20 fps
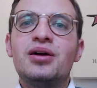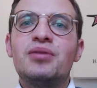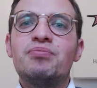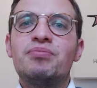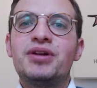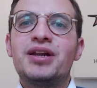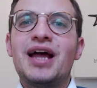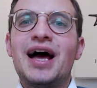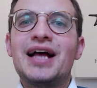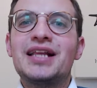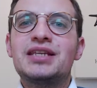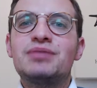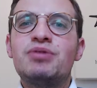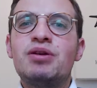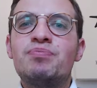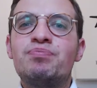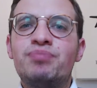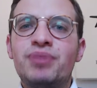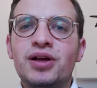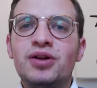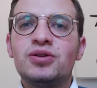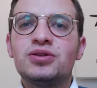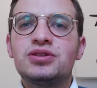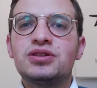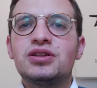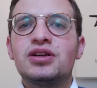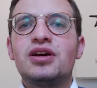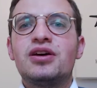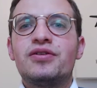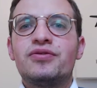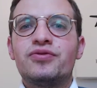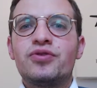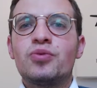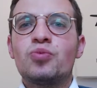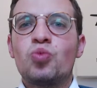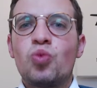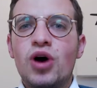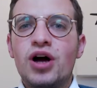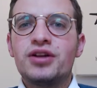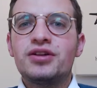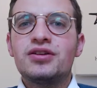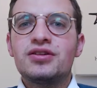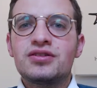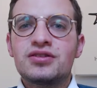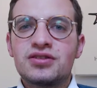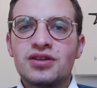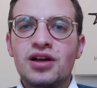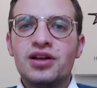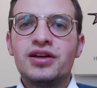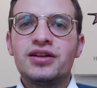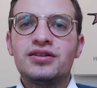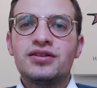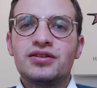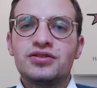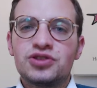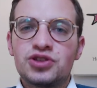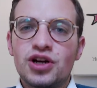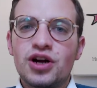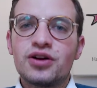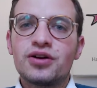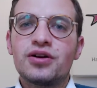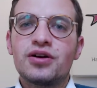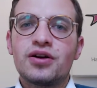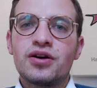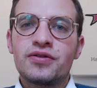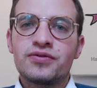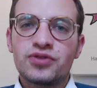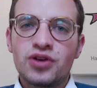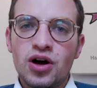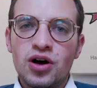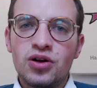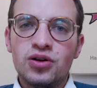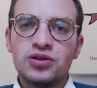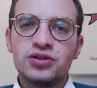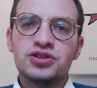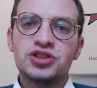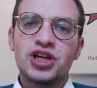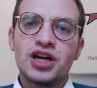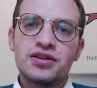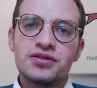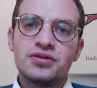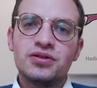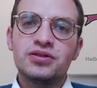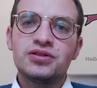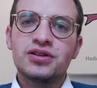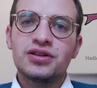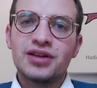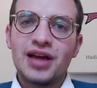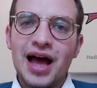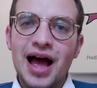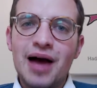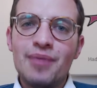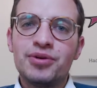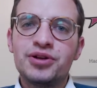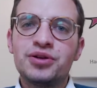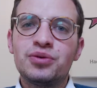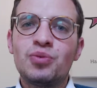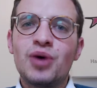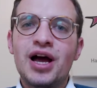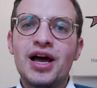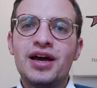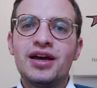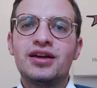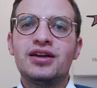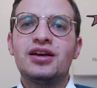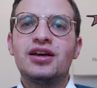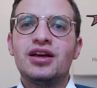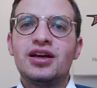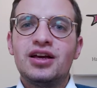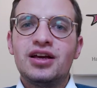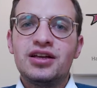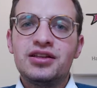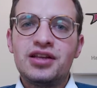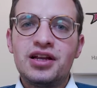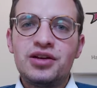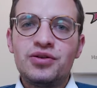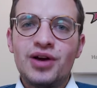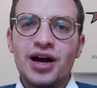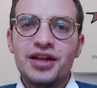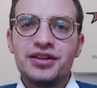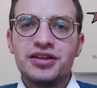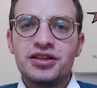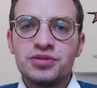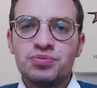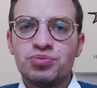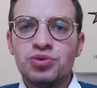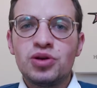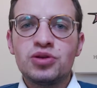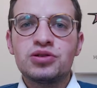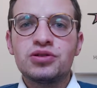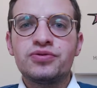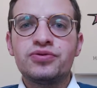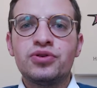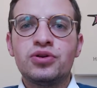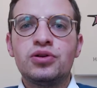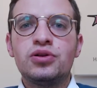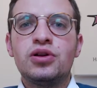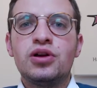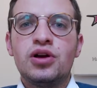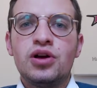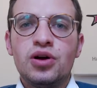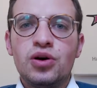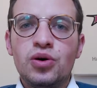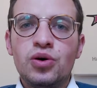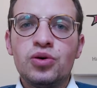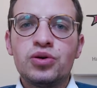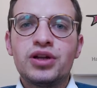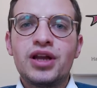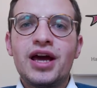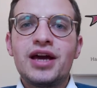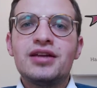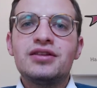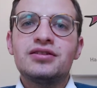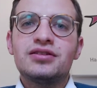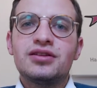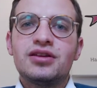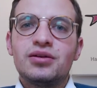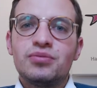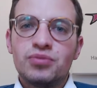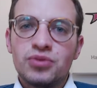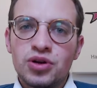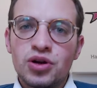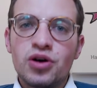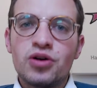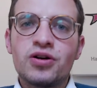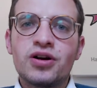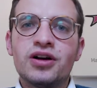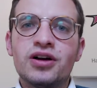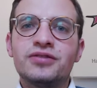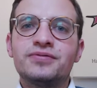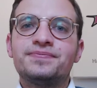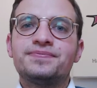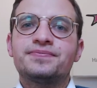but it had to be built from one solid chunk of gold, chiseled and hammered away until you had this beautiful, ornate menorah.